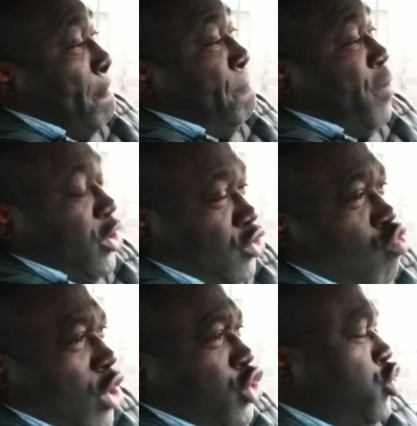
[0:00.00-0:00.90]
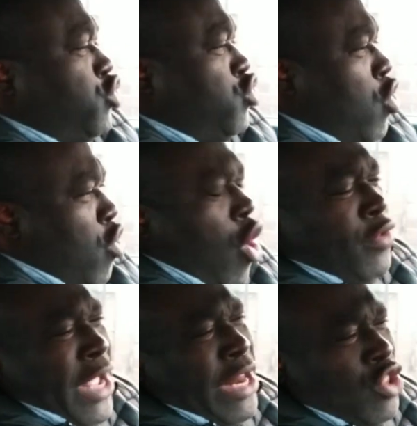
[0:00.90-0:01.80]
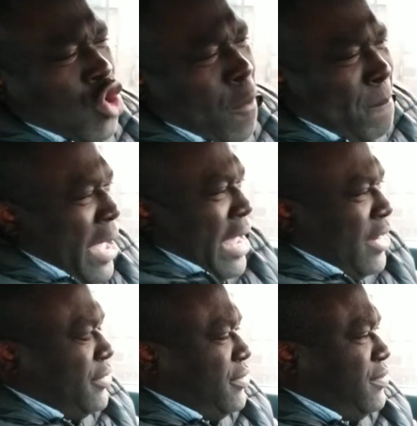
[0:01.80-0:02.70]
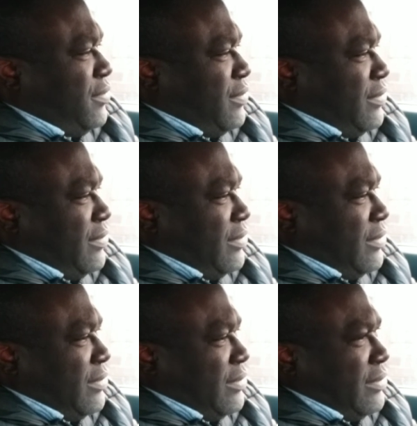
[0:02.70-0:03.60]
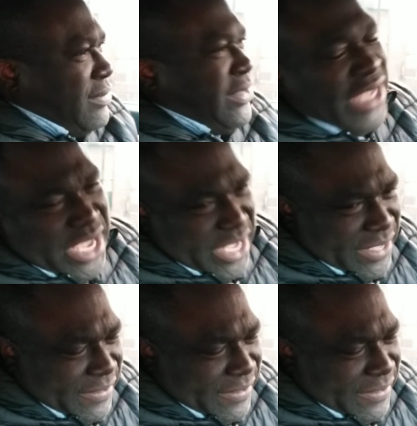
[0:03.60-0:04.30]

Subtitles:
But what you should know, on a normal day,